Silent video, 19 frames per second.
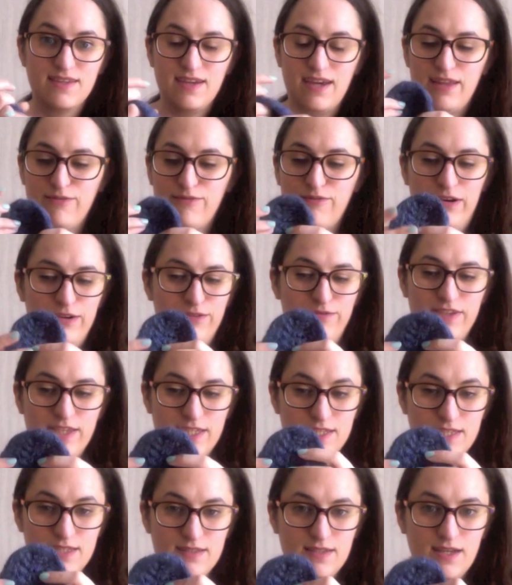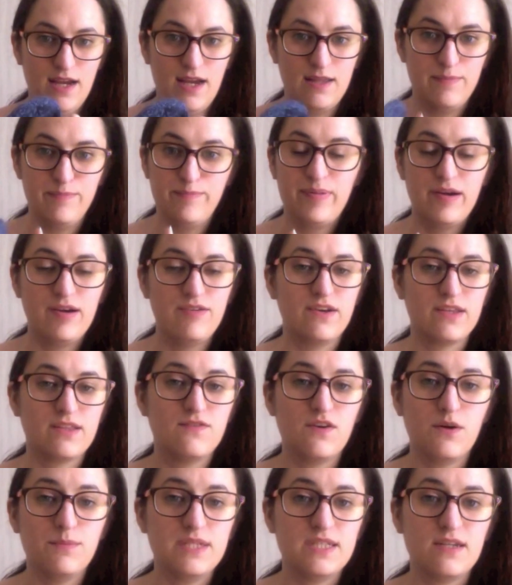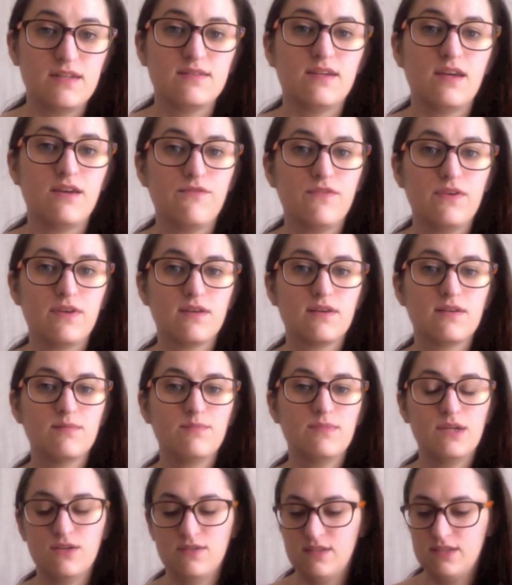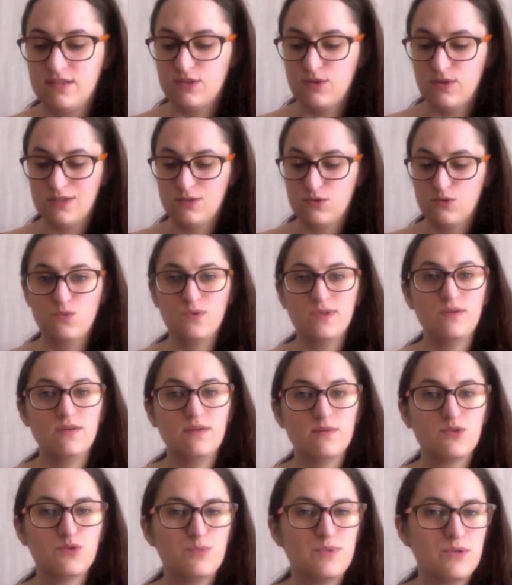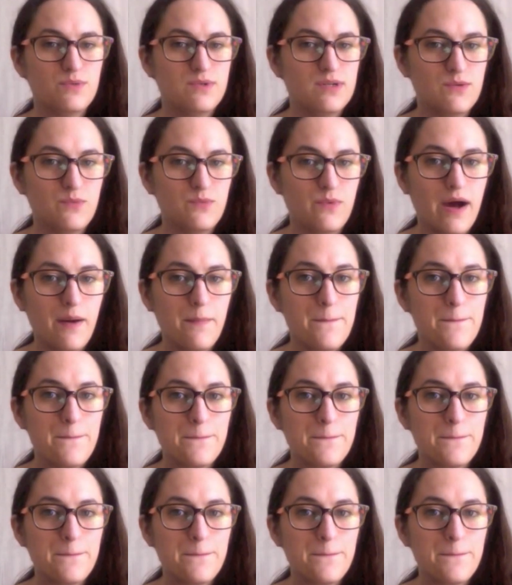and fluffy and perfect for mittens, I think, because it's going to be really warm,